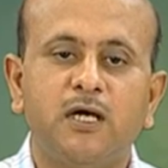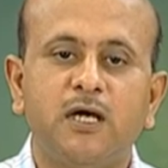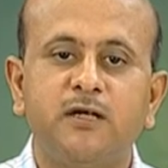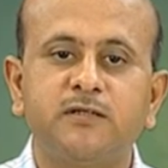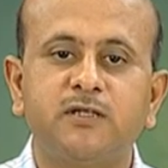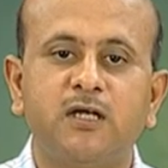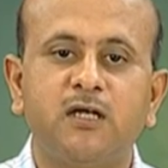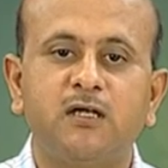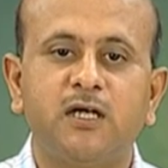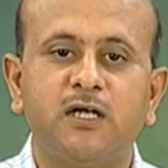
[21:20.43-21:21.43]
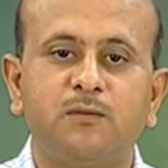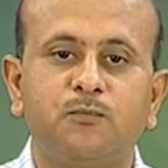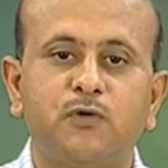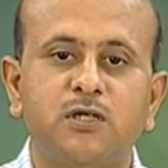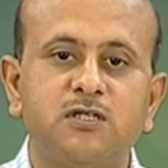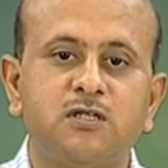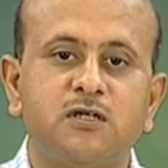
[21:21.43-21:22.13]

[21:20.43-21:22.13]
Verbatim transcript: and is held at potential